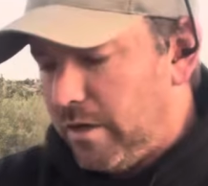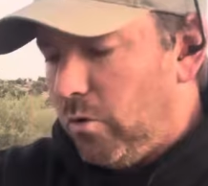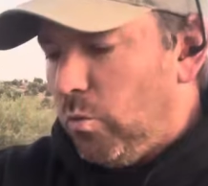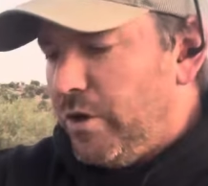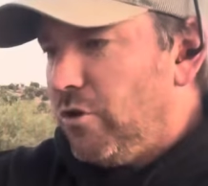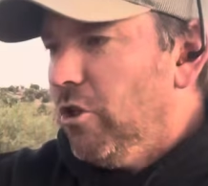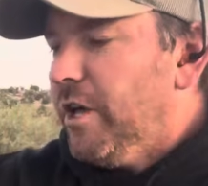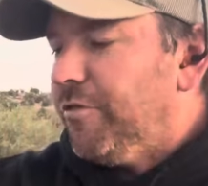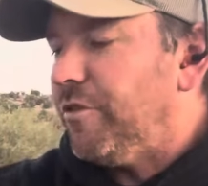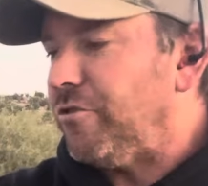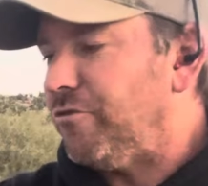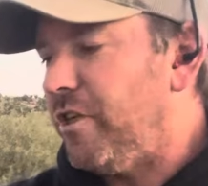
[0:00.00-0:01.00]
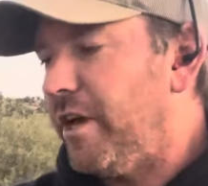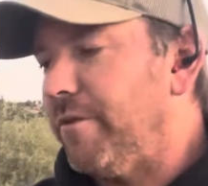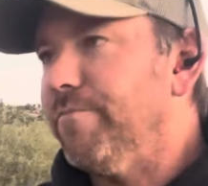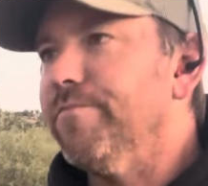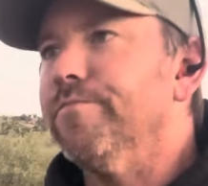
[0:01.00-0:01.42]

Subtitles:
When you look at this thing,